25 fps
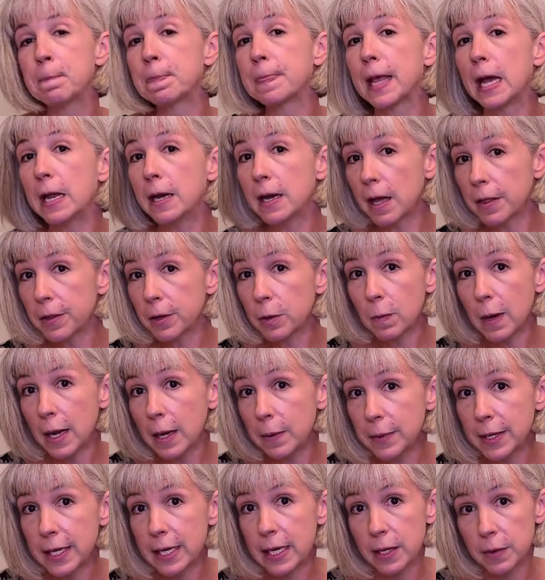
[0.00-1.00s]
Another way
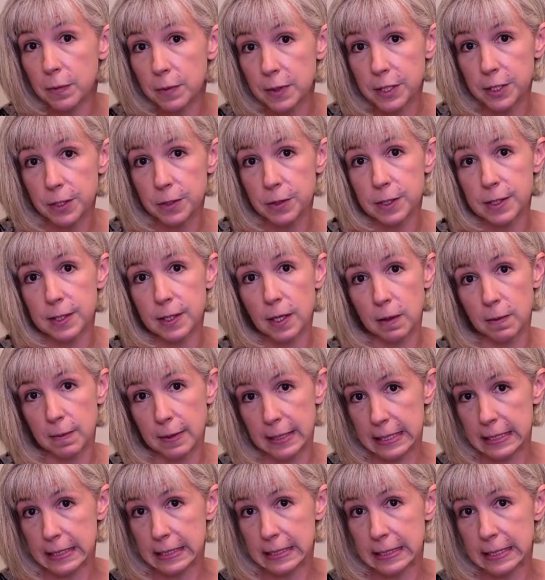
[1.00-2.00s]
we can reduce our
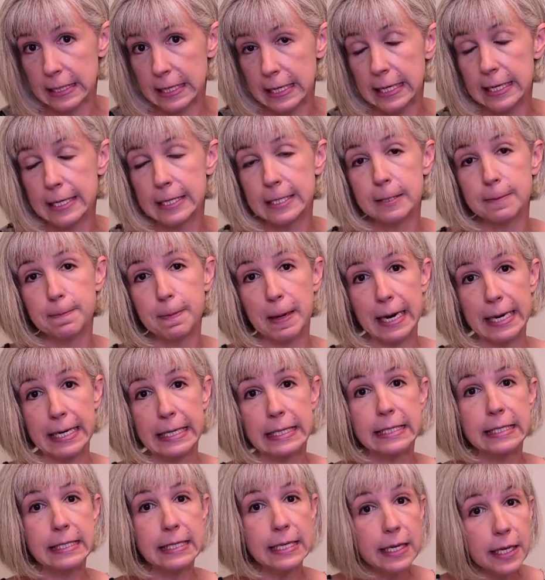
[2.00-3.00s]
risk is
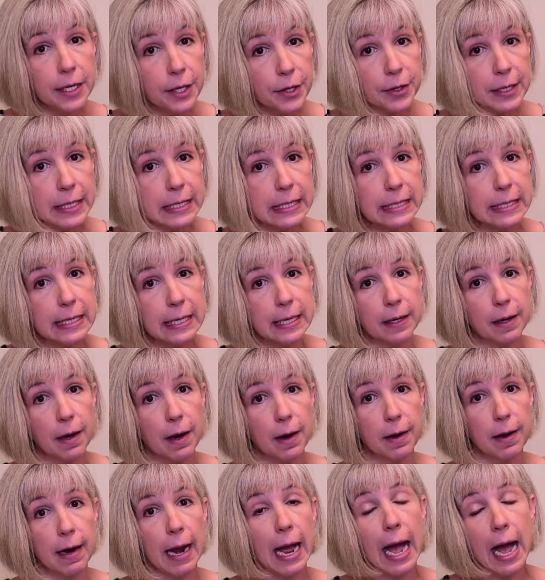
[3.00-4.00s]
by decreasing
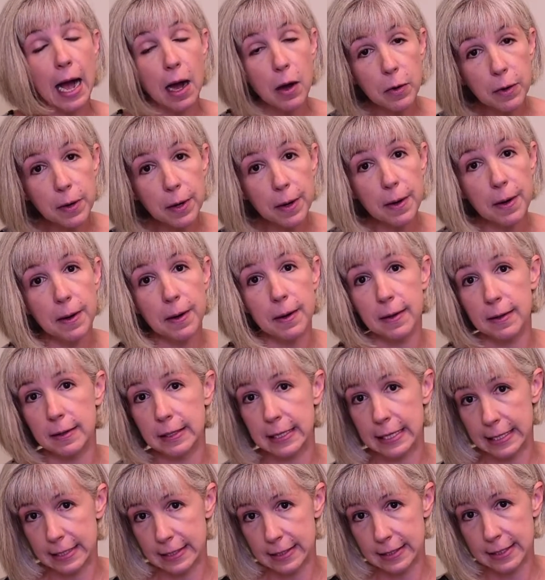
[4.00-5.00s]
our alcohol
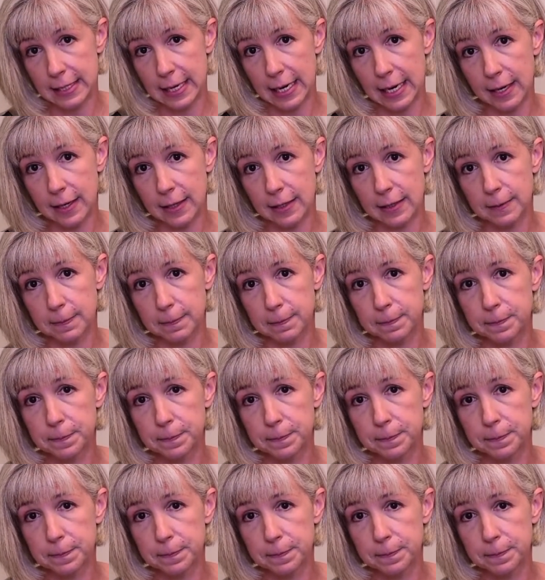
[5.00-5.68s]
intake.